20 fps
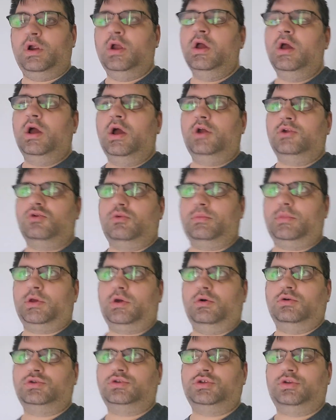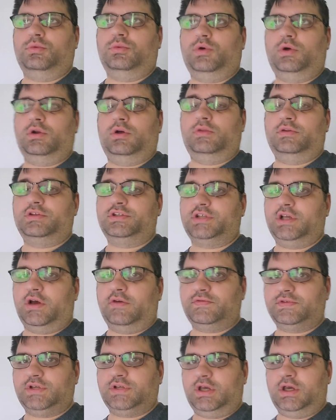I normally go to the one on the
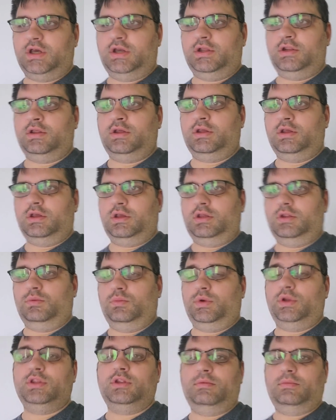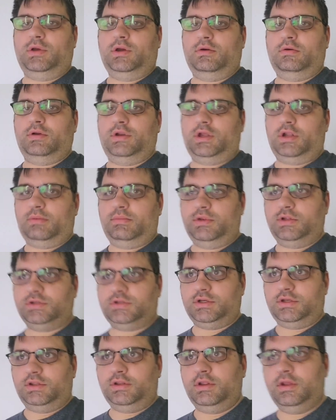south side in Windermere in
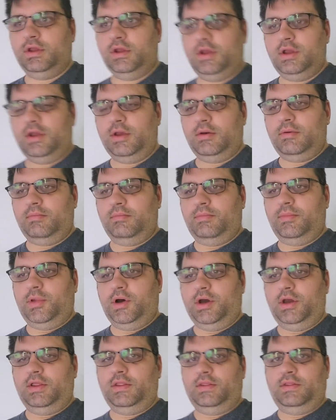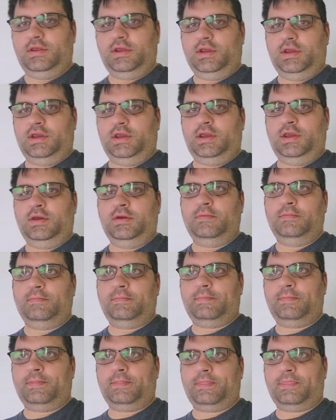Edmonton, but we
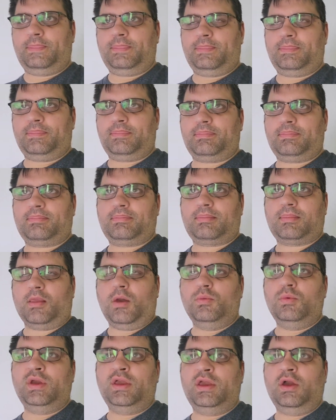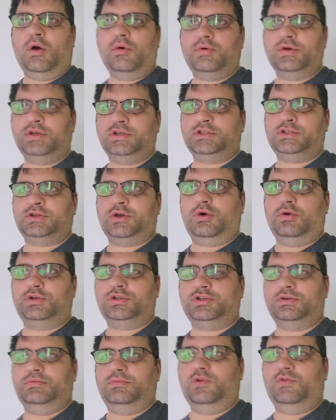always go
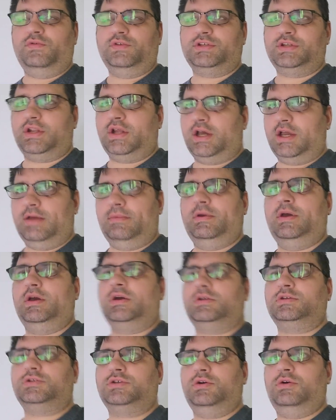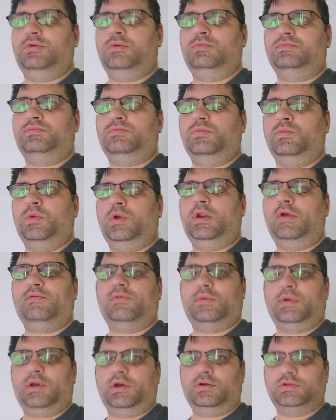to movies in IMAX, so
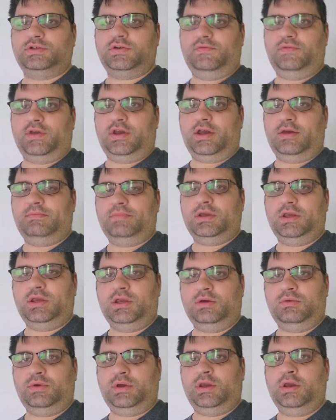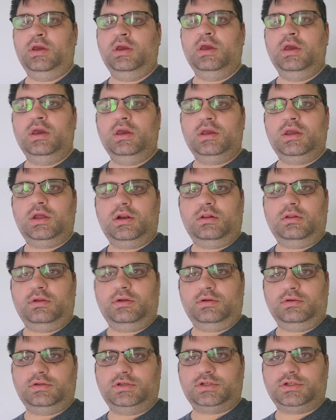whenever we go to VIP, we get a
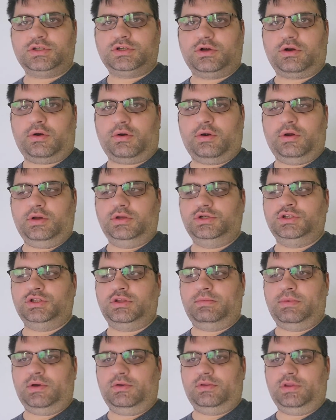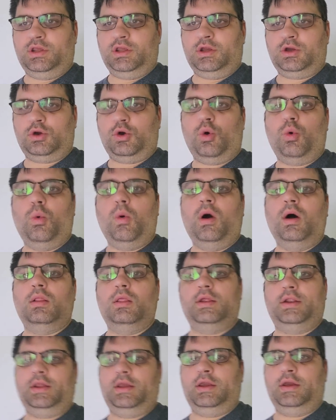little discouraged about the
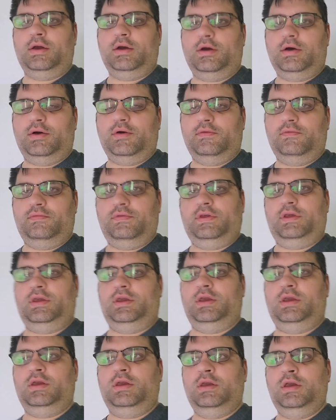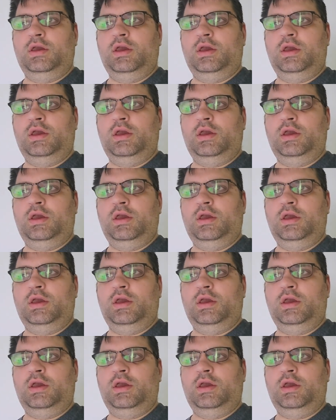quality of the